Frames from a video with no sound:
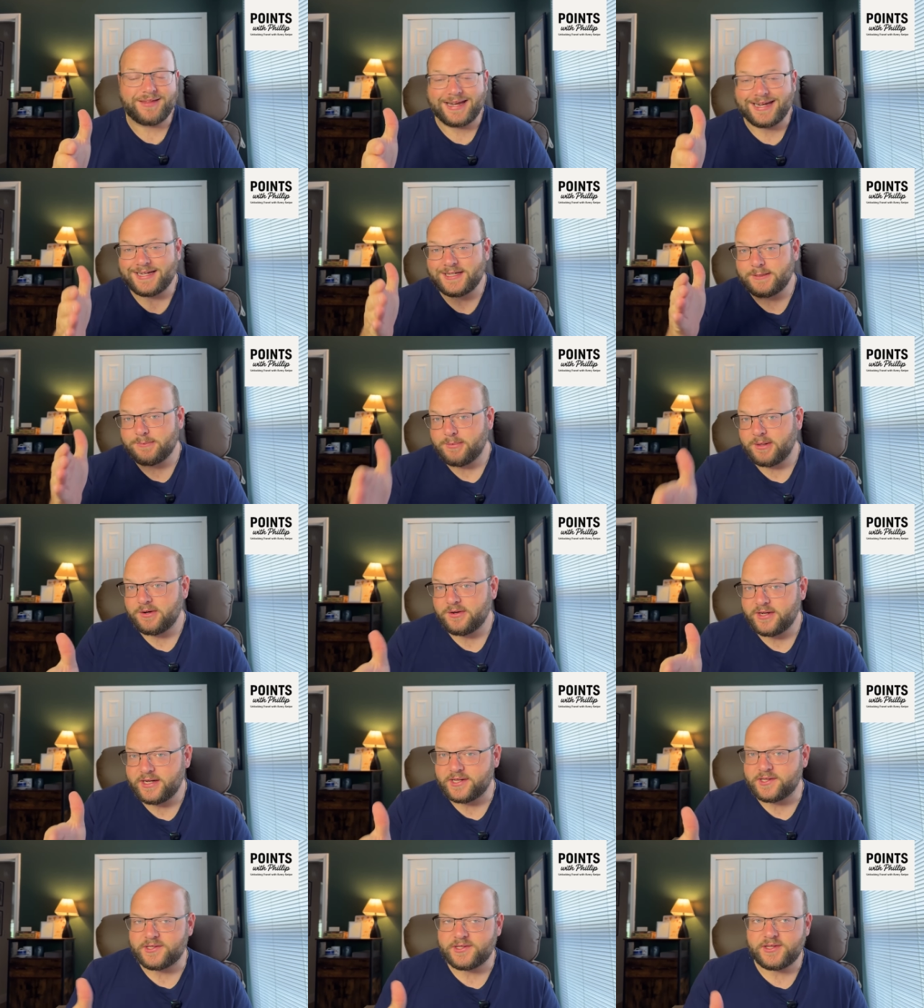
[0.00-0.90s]

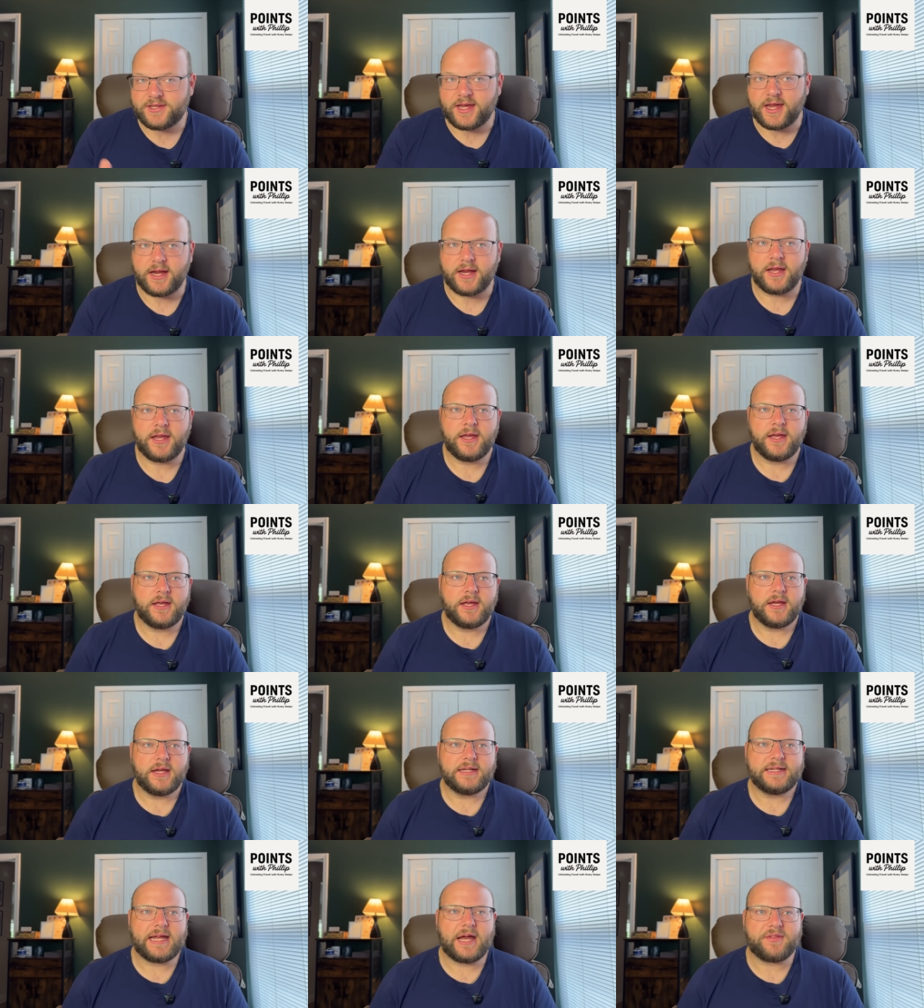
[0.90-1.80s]
experience thing.
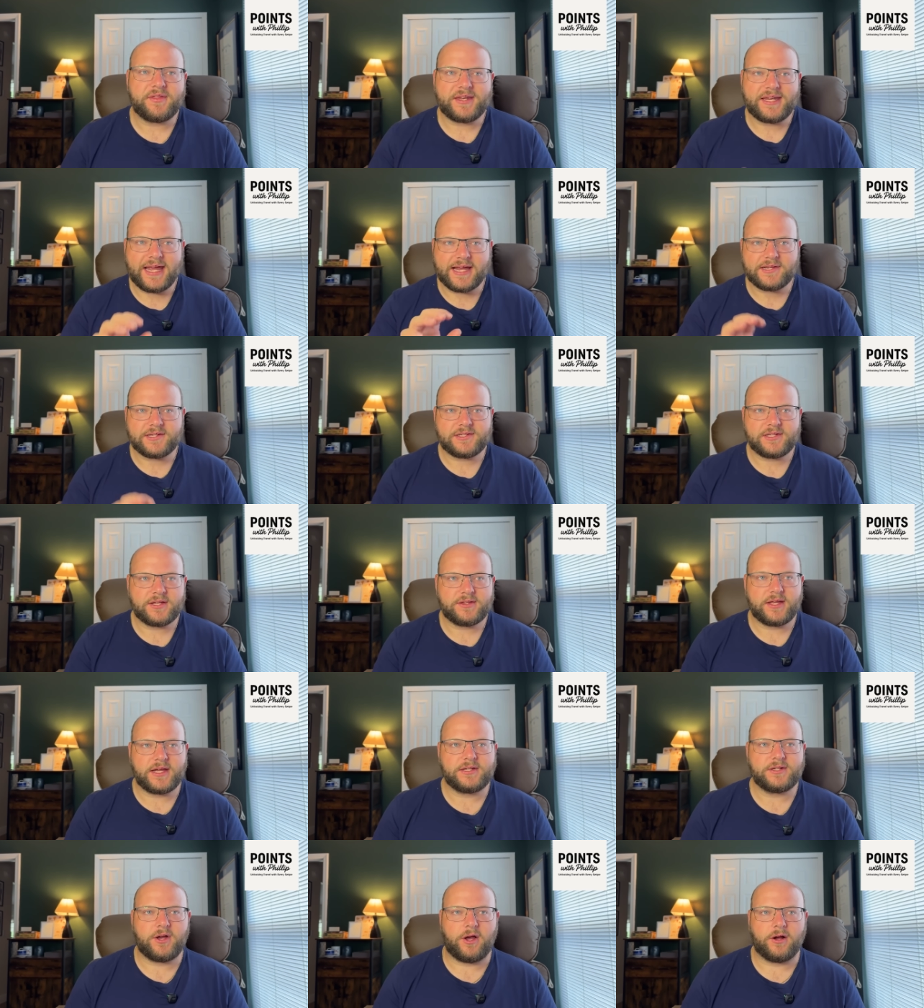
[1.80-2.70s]
Now, the next thing
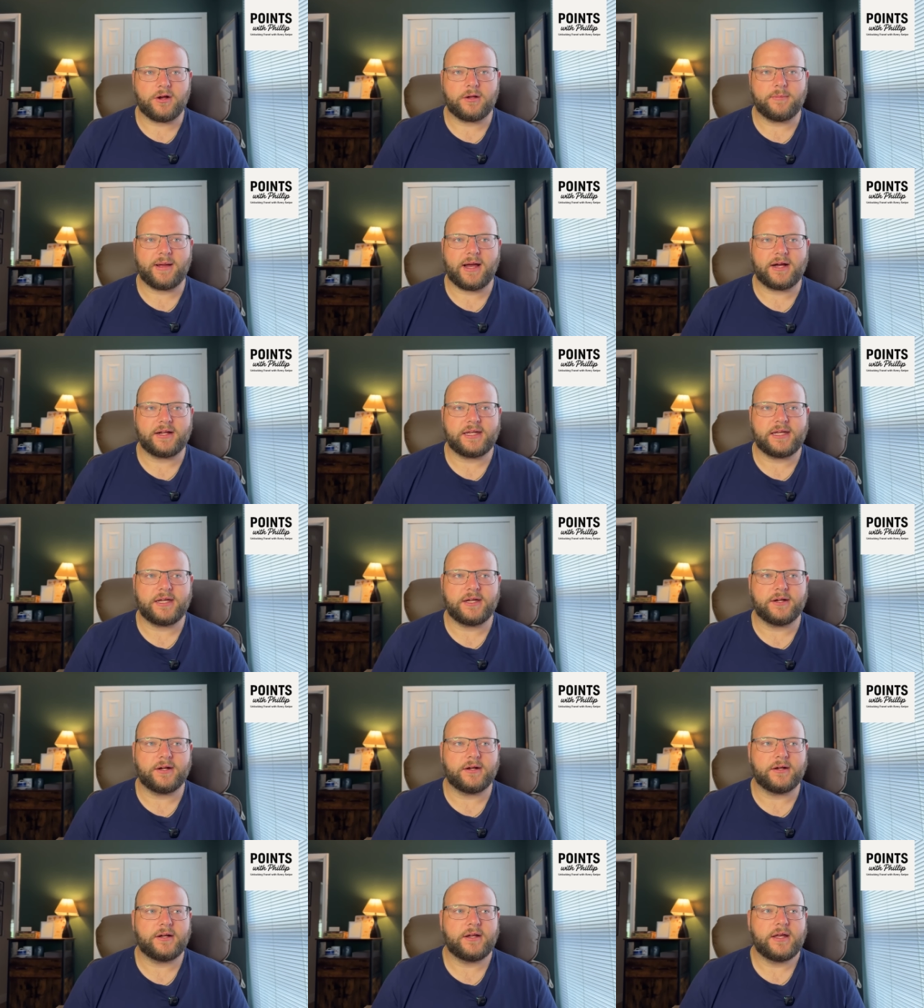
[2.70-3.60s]
they talk about
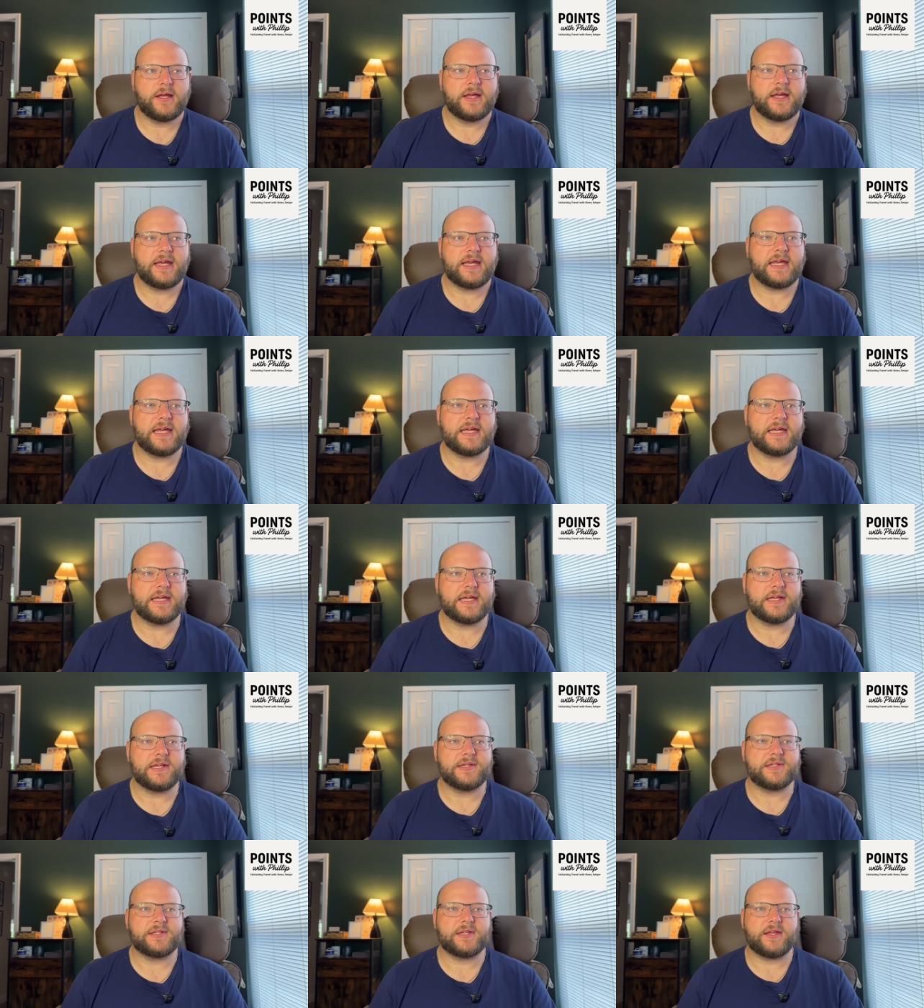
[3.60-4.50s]
here
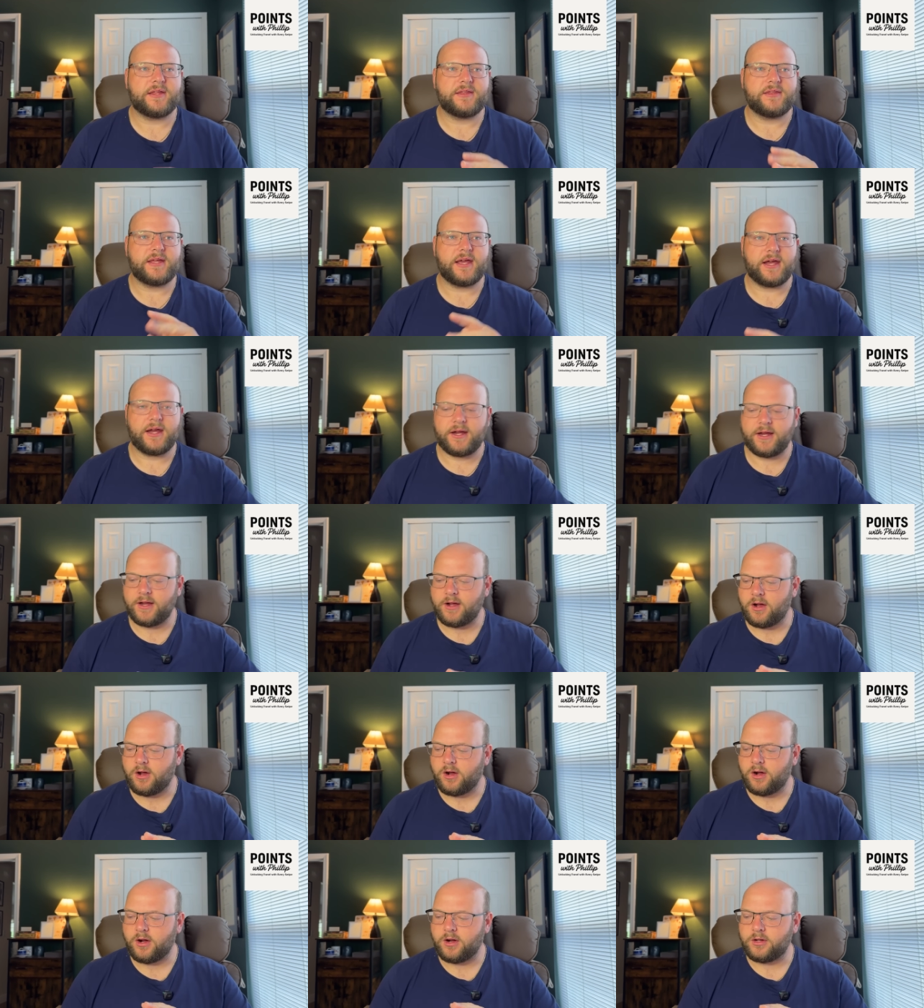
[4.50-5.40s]
is they
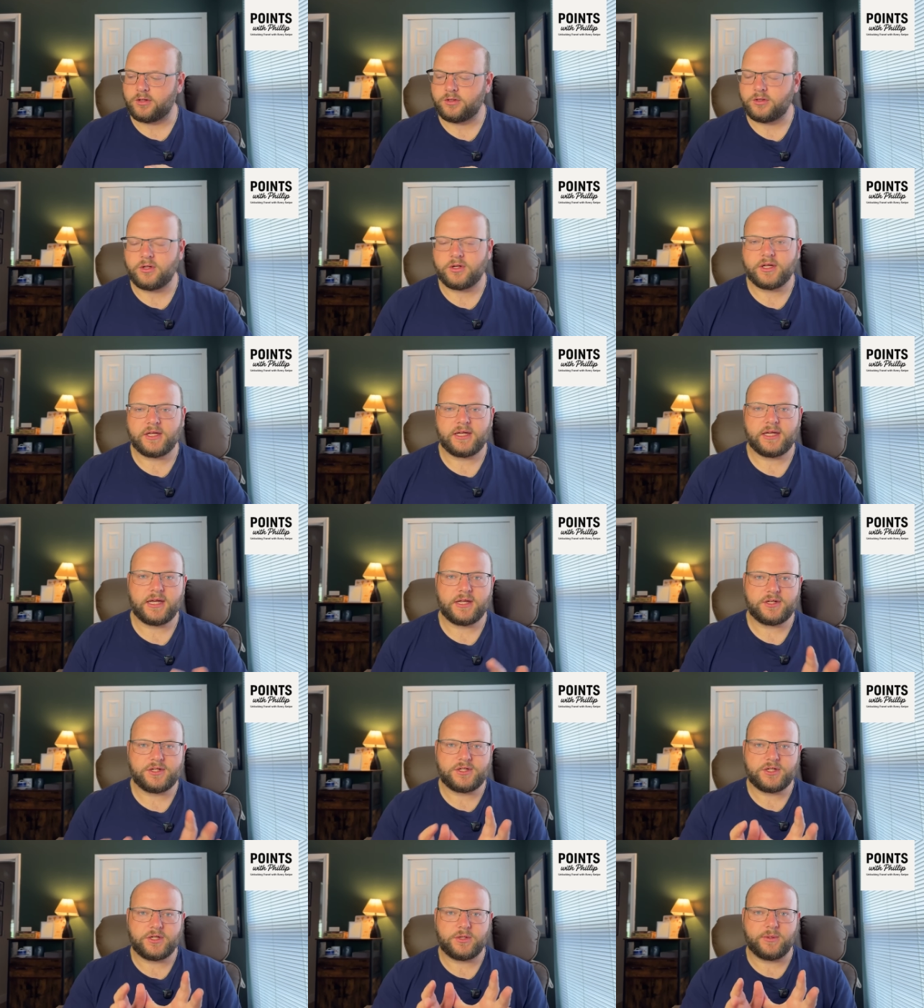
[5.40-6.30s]
are looking
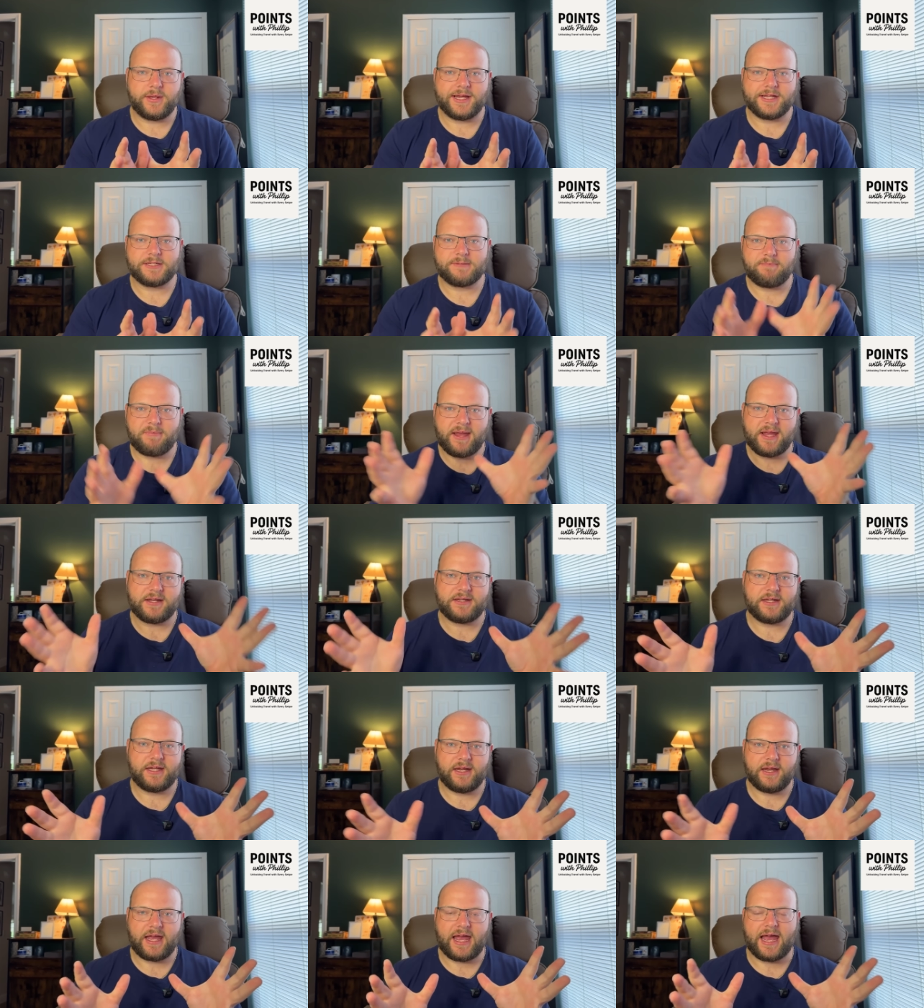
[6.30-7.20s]
into
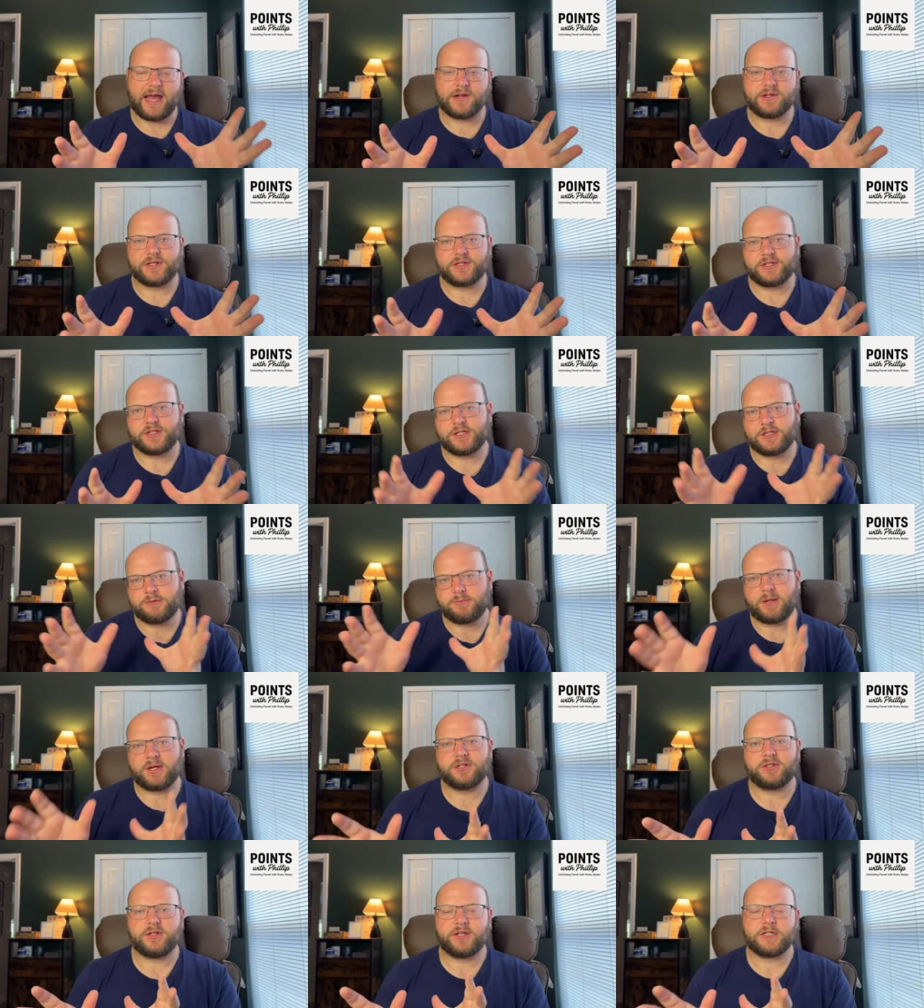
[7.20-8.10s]
expanding access to
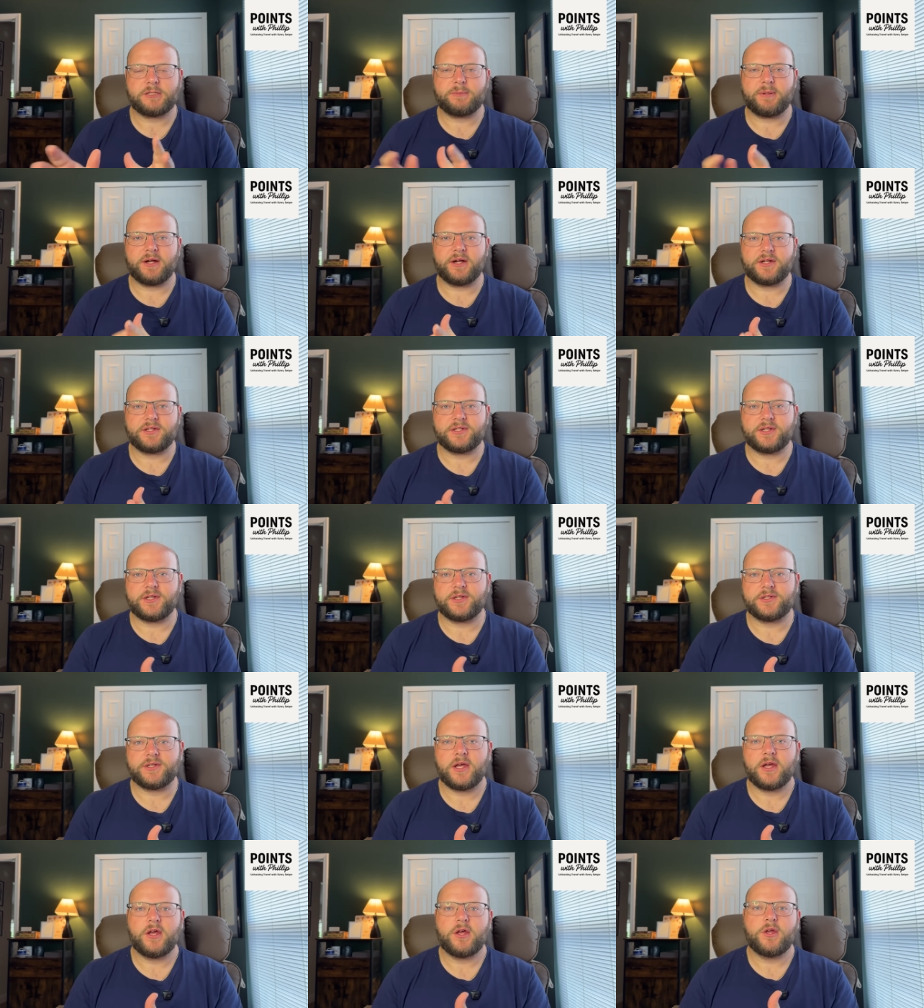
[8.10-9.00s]
special
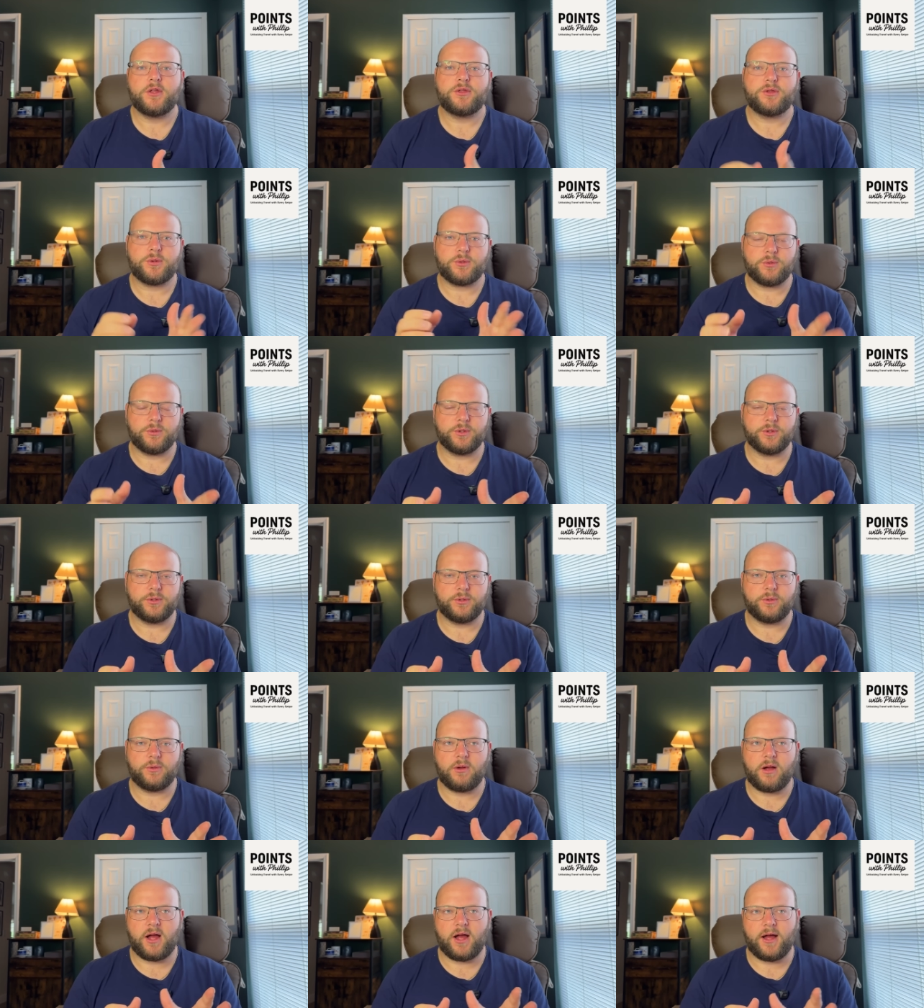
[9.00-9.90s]
experiences through